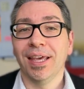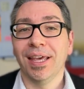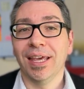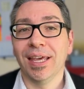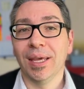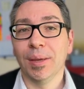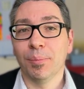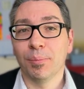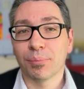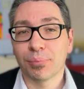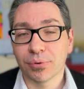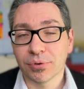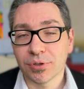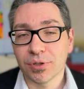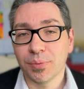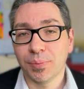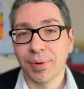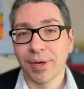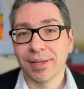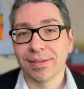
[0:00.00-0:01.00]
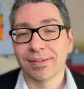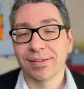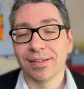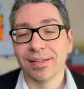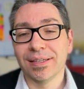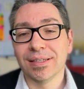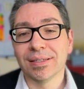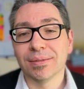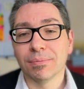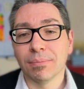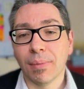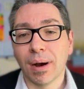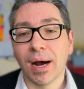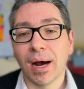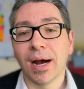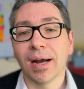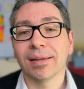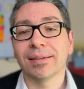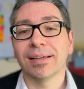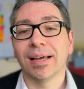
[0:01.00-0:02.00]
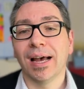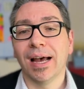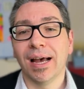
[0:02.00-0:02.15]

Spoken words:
a prospect is marked